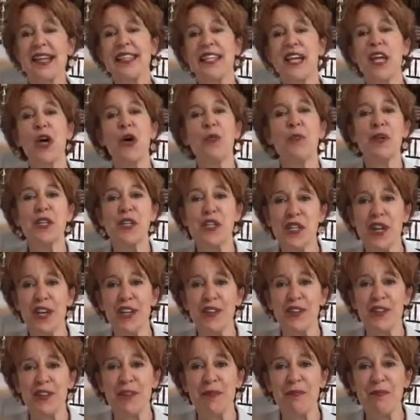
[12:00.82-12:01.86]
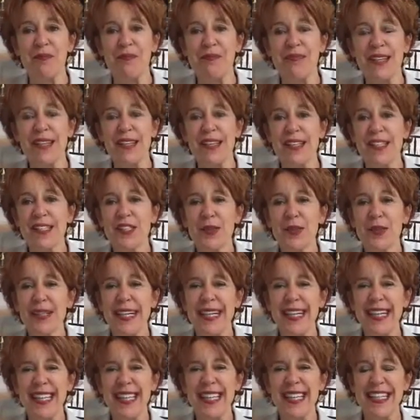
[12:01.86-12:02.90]
to help each other? So
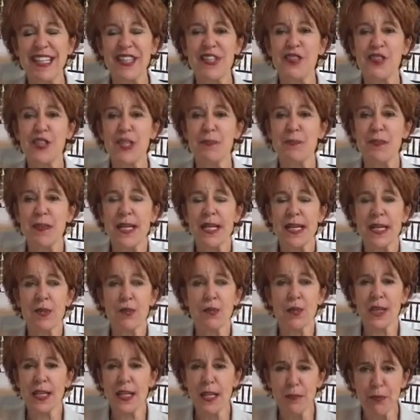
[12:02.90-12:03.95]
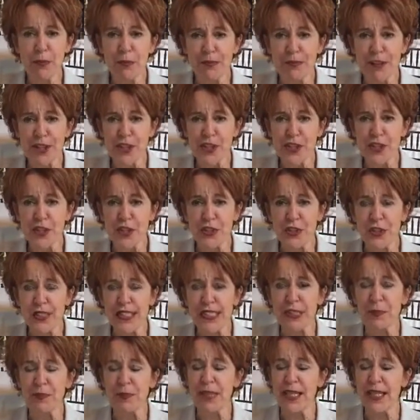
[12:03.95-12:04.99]
again, I think it's just being really professional,
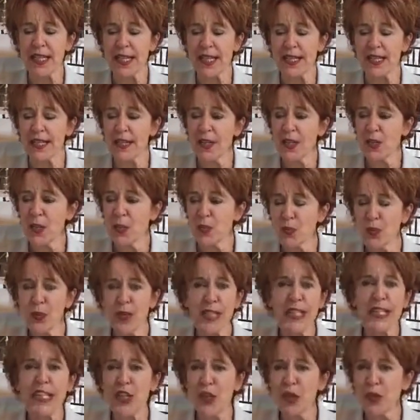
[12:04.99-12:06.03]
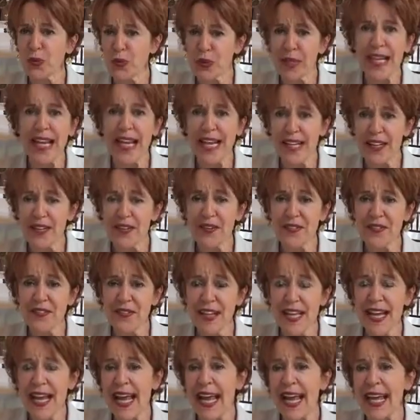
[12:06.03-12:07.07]
it's being really creative,
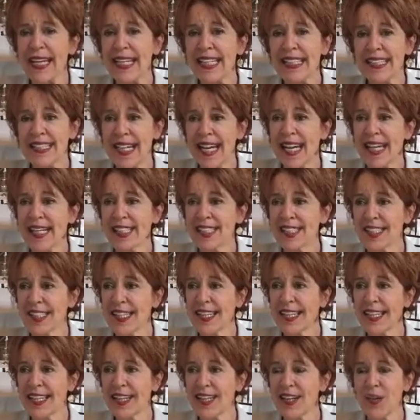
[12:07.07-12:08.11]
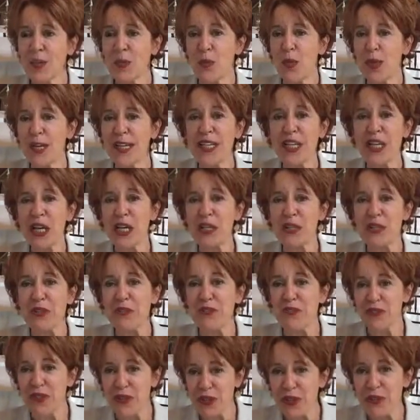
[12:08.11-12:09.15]
and it's asking, what can I do
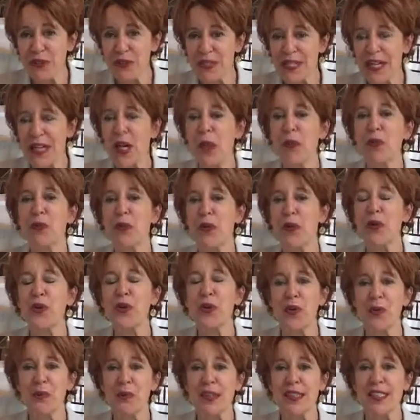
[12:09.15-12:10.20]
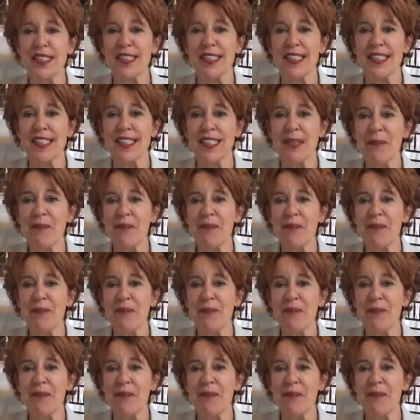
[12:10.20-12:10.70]
for you to help grow your business?